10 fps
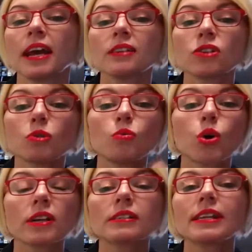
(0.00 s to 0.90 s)
And so
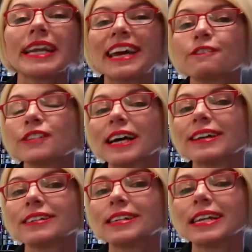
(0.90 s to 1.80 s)
what is left
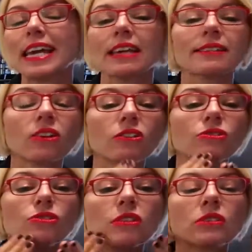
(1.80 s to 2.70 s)
underneath, so you
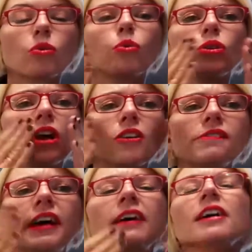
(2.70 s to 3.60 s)
do this all
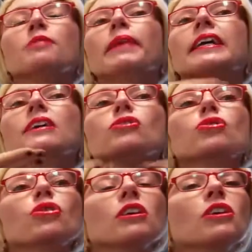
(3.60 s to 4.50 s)
over, making
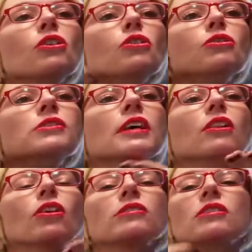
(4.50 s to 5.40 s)
sure that you're using
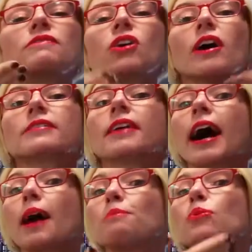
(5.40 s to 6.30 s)
lots of nice
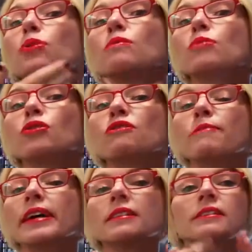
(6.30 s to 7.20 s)
upward
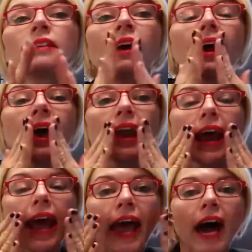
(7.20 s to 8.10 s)
movements
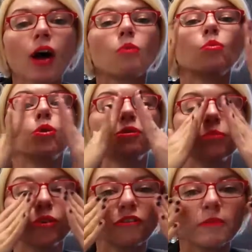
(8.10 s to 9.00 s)
and outward
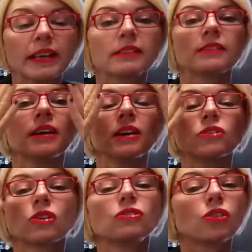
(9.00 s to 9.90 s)
movements.
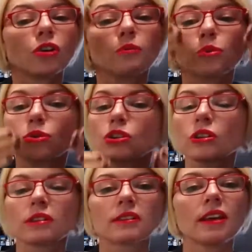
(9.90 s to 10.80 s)
So don't push
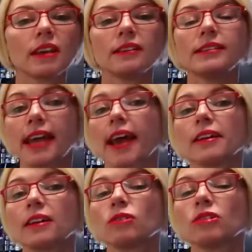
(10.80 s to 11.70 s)
the skin
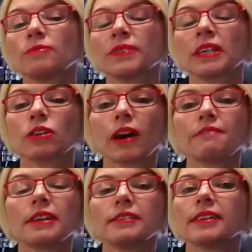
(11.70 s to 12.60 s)
down at all.
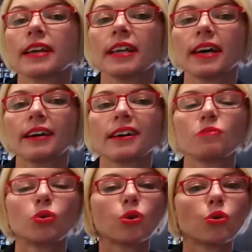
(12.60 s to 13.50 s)
Gravity's a killer
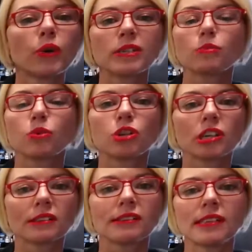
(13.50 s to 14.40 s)
and will always push
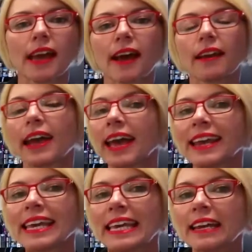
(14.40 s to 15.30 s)
us down
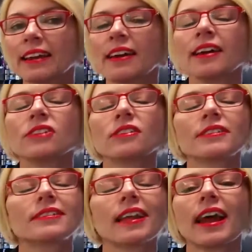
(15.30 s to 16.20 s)
and in. So
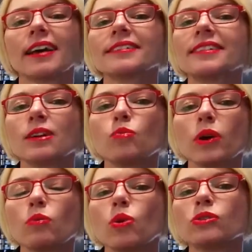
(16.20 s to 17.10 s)
it's the last thing
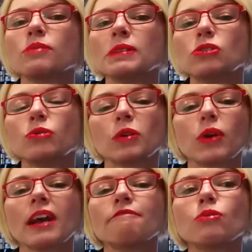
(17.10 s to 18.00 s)
we want to be doing
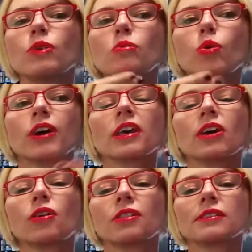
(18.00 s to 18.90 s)
whenever we're
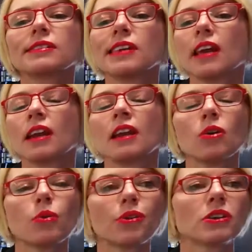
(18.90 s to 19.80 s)
working on the skin,
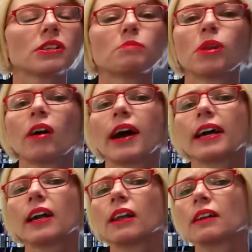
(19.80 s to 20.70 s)
whether it's
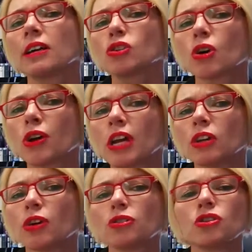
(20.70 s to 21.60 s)
applying a
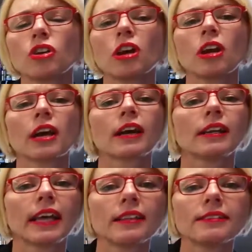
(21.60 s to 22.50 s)
toning lotion, a
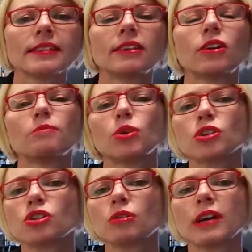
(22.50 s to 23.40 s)
cleanser, a
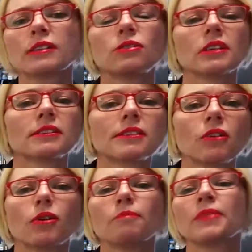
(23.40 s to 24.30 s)
moisturizer, a
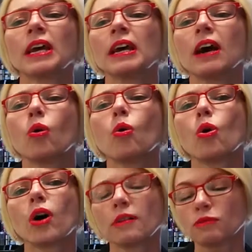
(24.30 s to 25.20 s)
serum,
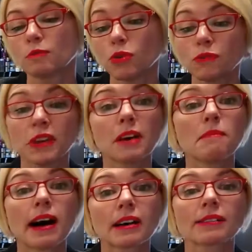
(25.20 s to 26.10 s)
or removing a
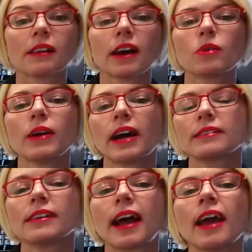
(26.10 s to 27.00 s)
mask like we are
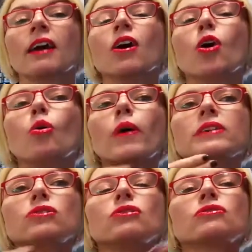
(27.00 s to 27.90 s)
today.
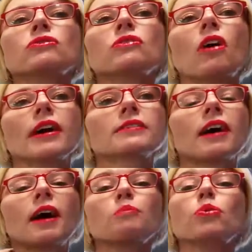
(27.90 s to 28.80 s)
Always use nice
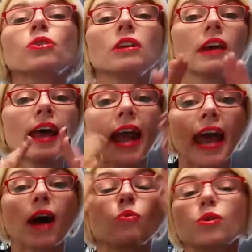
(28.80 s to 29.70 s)
upward and
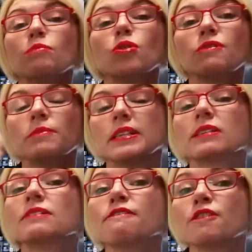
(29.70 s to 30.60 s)
outward
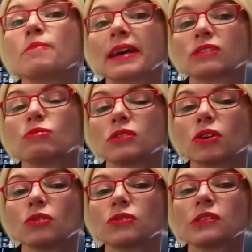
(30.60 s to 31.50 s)
movements for best
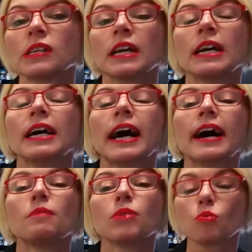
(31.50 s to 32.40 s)
results.
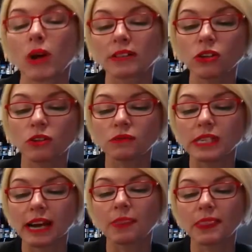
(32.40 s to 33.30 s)
Once you've
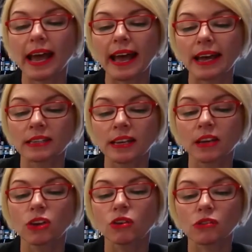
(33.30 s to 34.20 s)
done that,
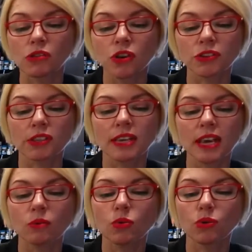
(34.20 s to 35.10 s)
your
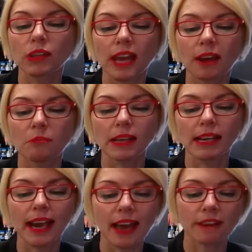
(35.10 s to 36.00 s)
skin will then be
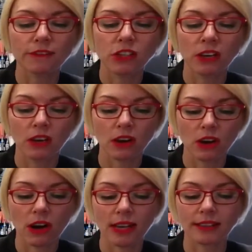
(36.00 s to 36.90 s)
left
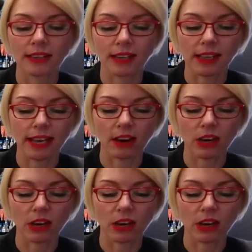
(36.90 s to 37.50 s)
nice and clear.